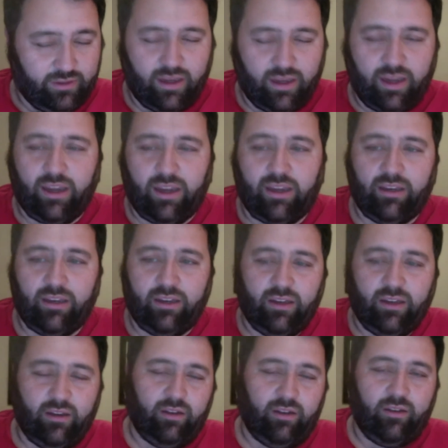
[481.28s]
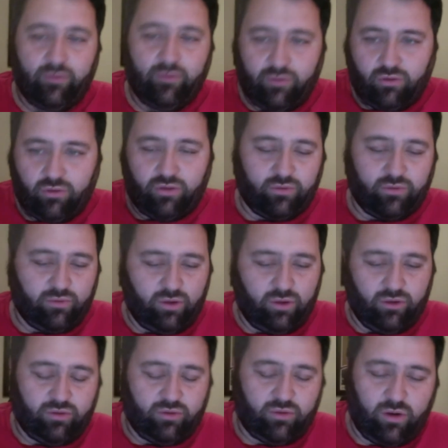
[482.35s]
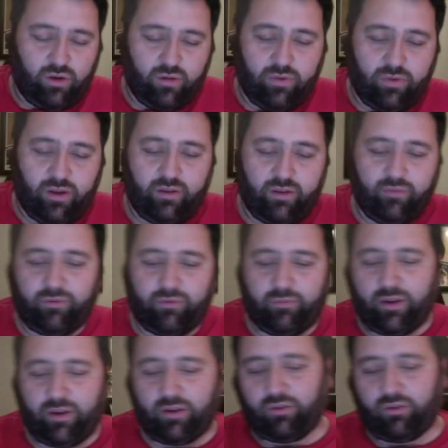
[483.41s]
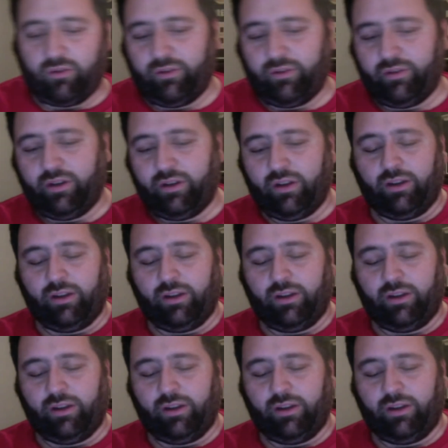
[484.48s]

and of course used quite a bit from there on.